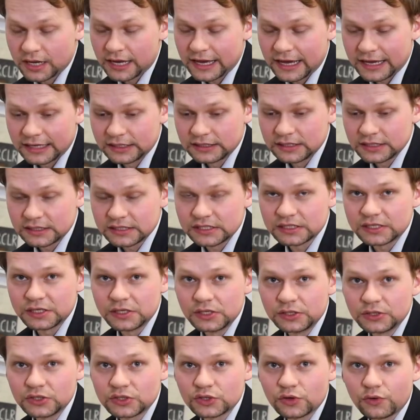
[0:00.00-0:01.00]
And it
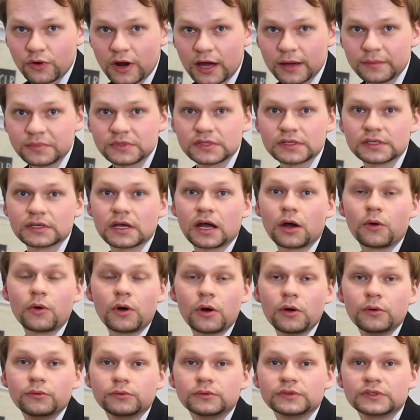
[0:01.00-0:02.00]
still describes our
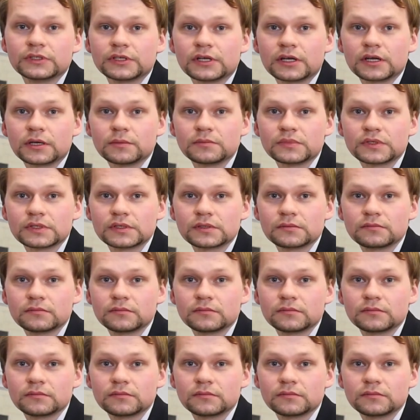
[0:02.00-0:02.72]
own times.